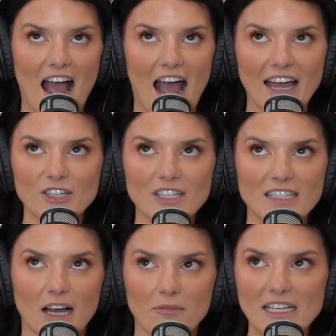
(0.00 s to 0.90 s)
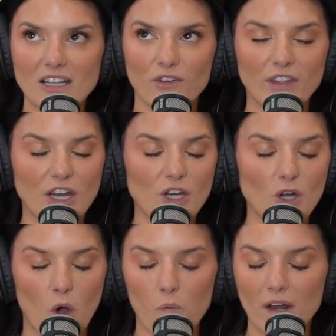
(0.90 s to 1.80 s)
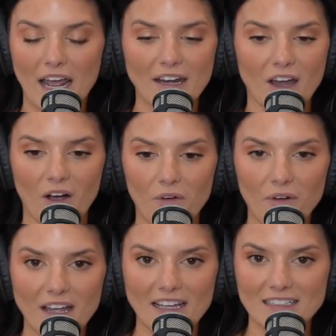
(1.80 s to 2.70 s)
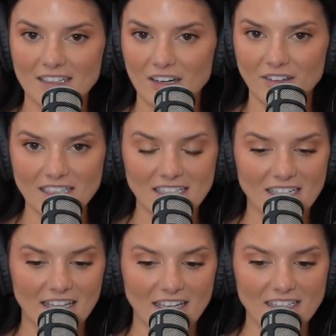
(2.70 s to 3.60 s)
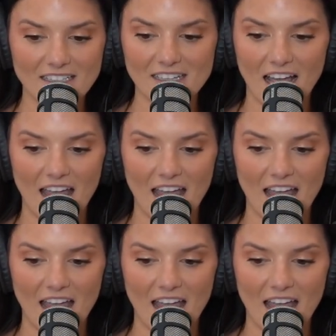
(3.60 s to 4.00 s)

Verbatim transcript: I just tell myself that no one I know is going to listen to this.